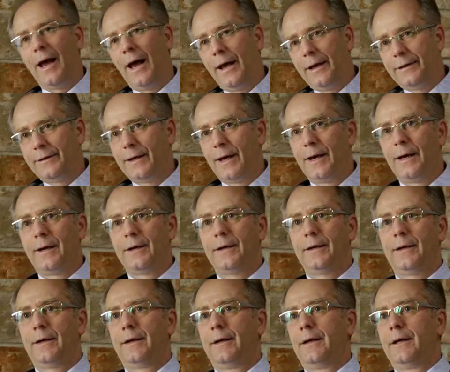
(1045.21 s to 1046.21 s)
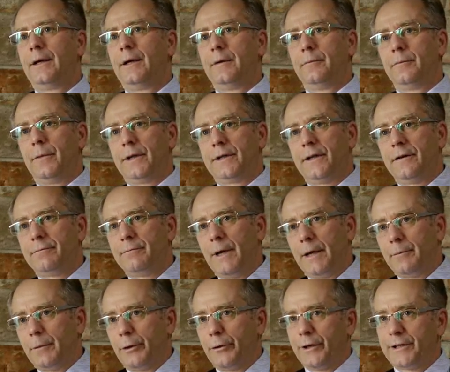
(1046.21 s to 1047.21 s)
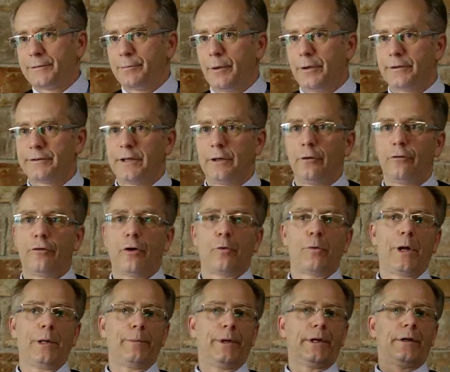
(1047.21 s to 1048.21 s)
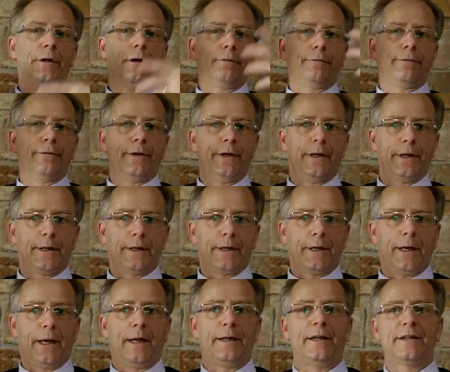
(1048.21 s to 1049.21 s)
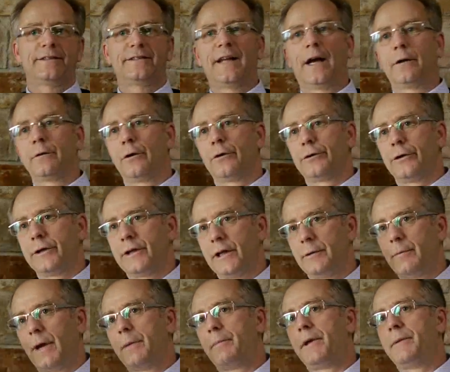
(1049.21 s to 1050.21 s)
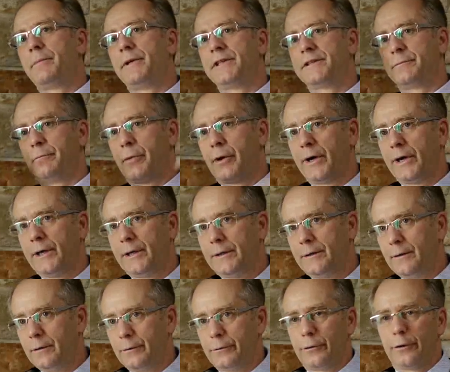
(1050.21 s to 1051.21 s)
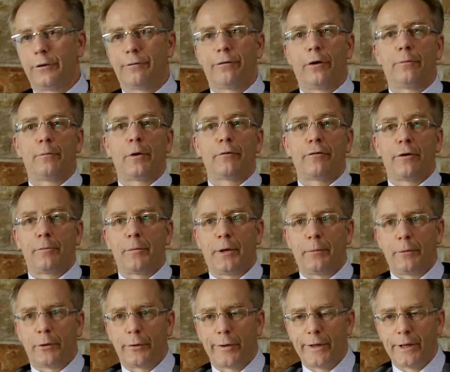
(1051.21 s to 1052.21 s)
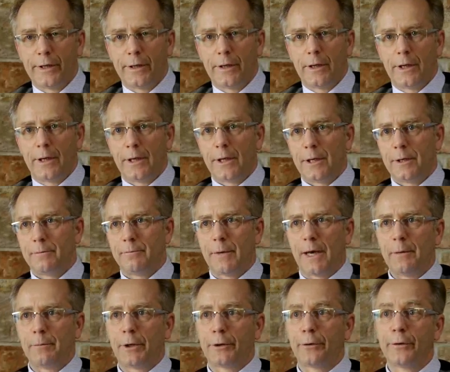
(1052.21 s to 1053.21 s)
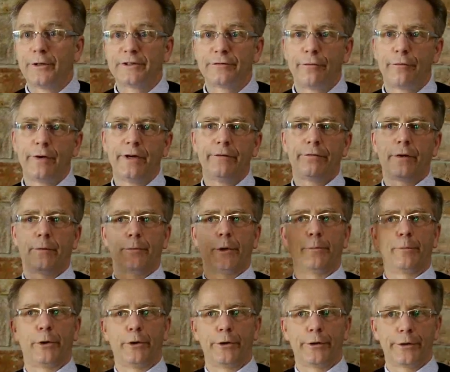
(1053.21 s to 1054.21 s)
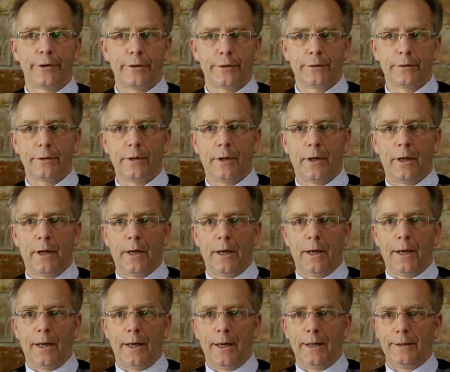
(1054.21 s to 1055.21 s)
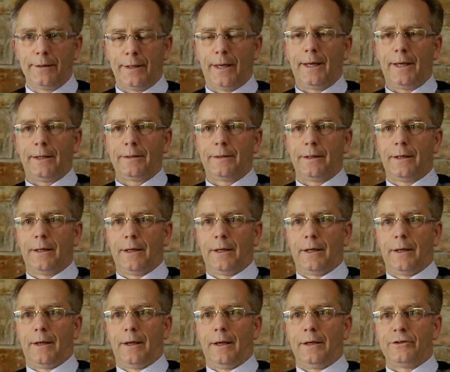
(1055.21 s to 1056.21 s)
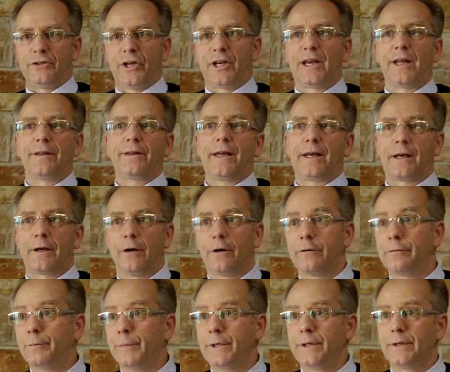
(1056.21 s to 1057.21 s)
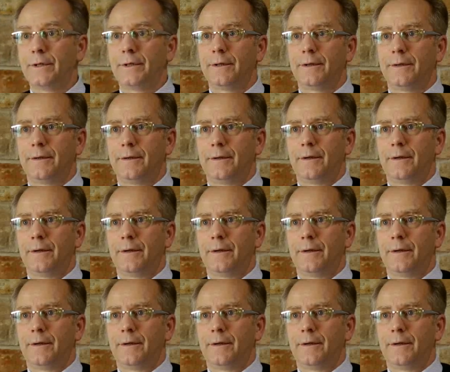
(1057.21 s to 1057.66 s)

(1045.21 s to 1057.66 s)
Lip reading: I die. But if my mother experiences an overwhelming conflict and it's downloaded in my baby's brain under the form of a memory, my mother is free from the burden, and then she can take care of me.